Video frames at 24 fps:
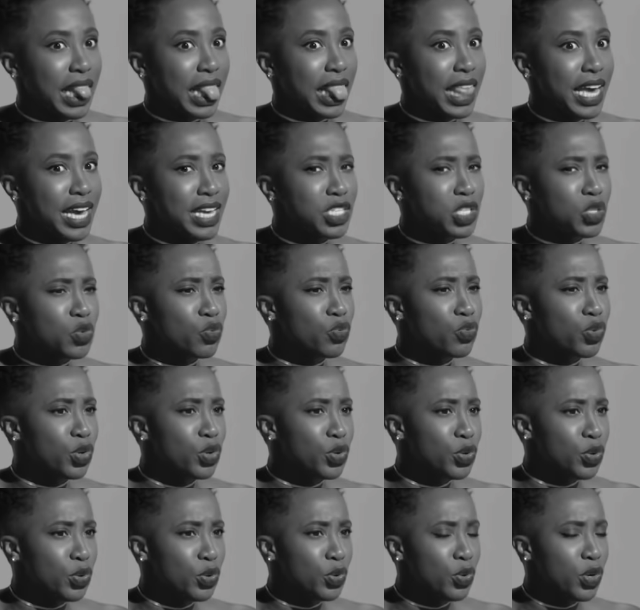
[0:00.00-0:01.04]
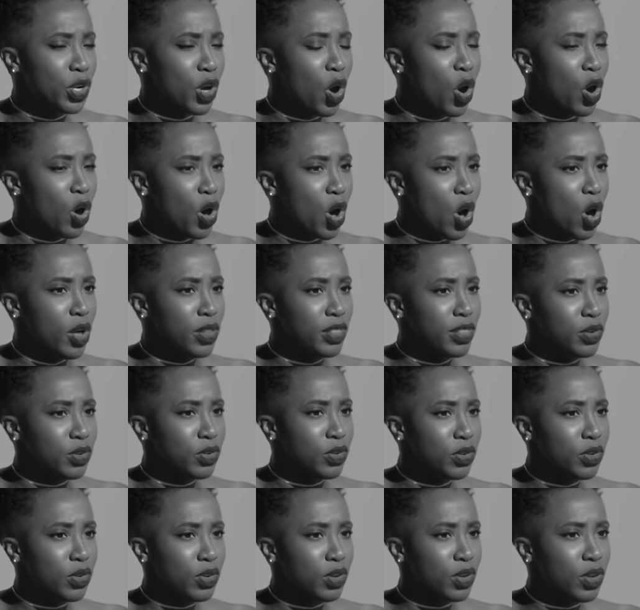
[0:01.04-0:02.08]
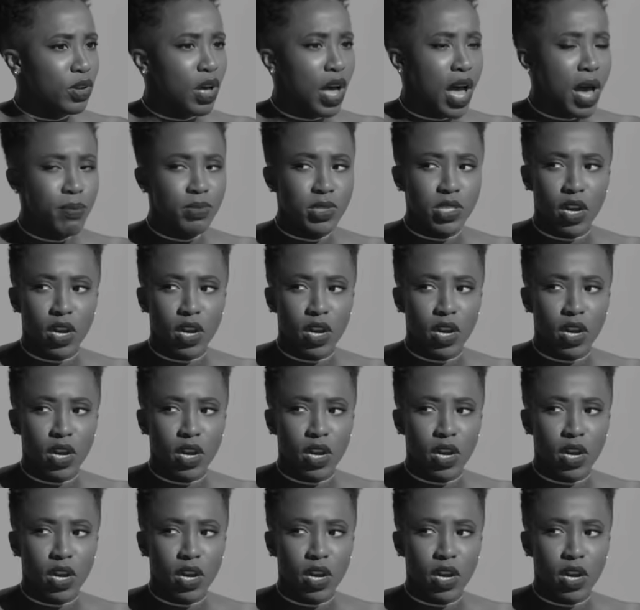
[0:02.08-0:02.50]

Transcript: less rude on the, I'm